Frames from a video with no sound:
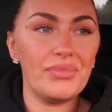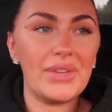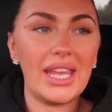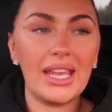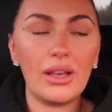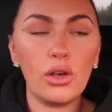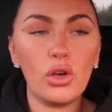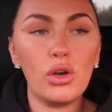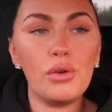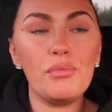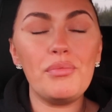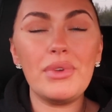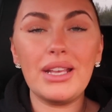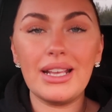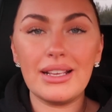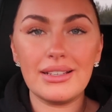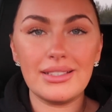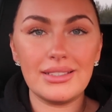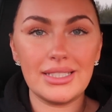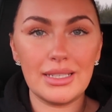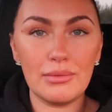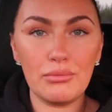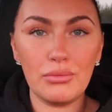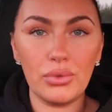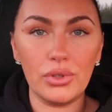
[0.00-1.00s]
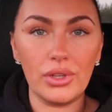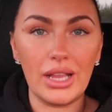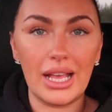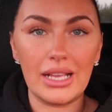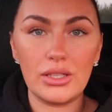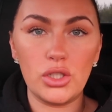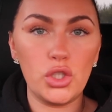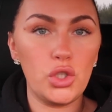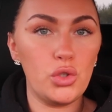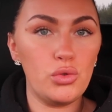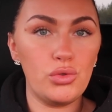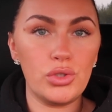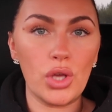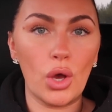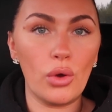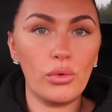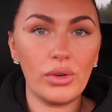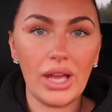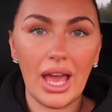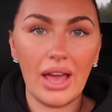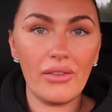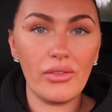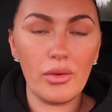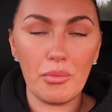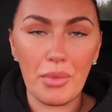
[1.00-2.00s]
It could be as simple as you
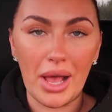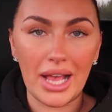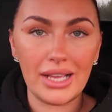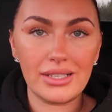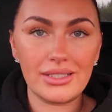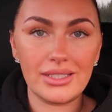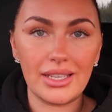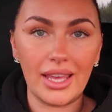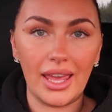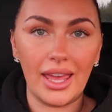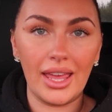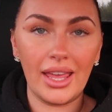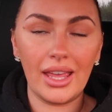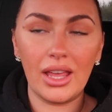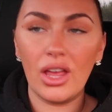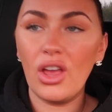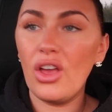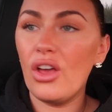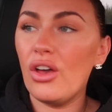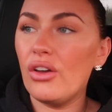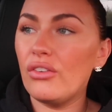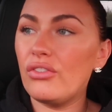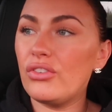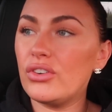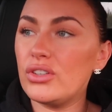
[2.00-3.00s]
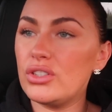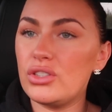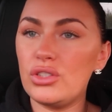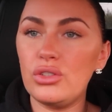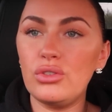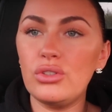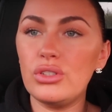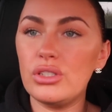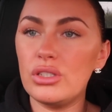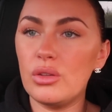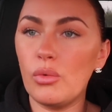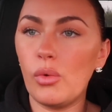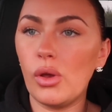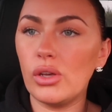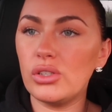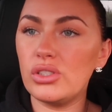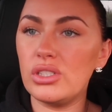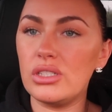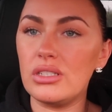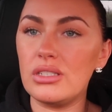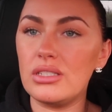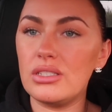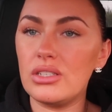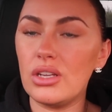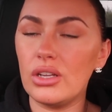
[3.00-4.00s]
don't have a basket for as soon as the
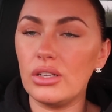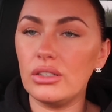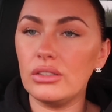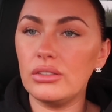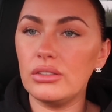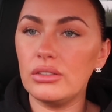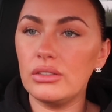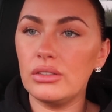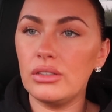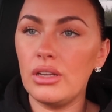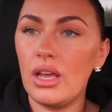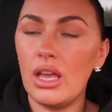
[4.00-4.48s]
washing's done.